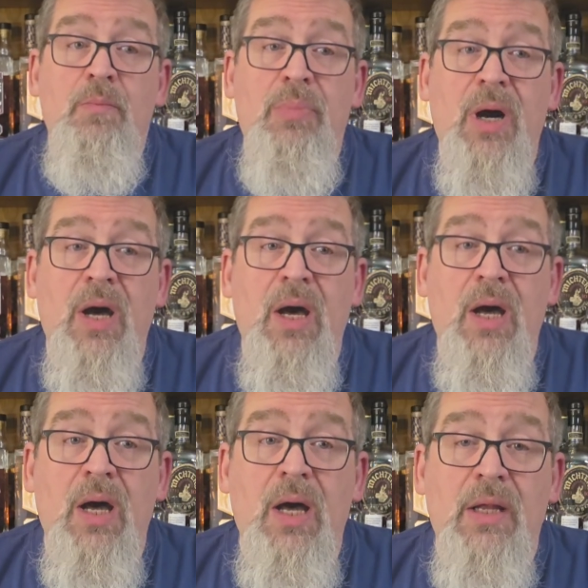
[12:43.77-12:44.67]

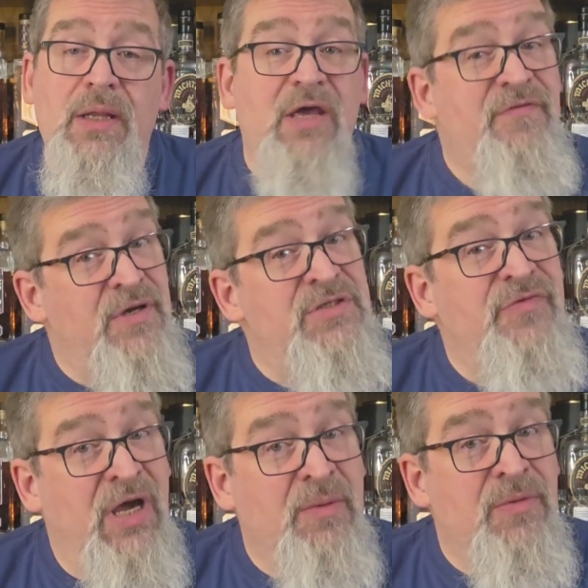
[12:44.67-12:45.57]
But if there's a
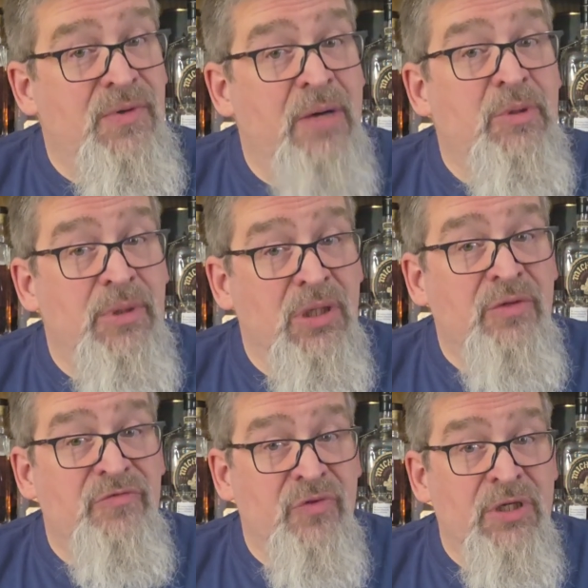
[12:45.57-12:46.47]
Volume 3, I'm going to be
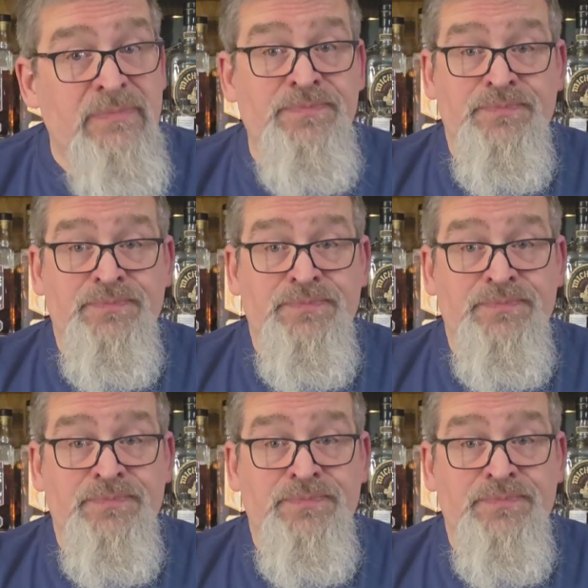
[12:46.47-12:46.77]
looking for it.